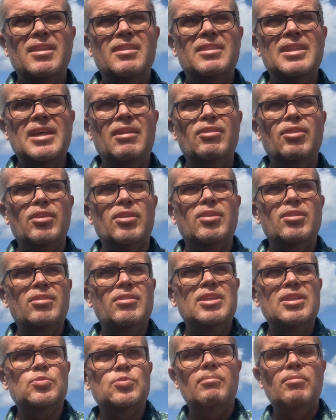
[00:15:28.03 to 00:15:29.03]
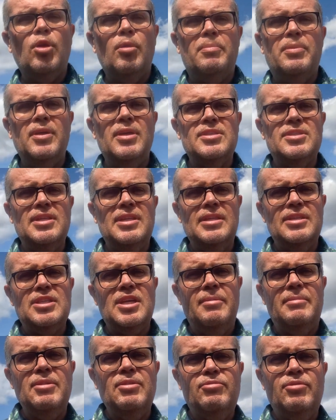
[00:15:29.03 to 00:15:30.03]
Now look, there's one more person that's
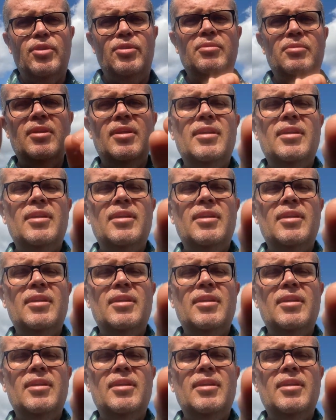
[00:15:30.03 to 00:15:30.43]
coming through.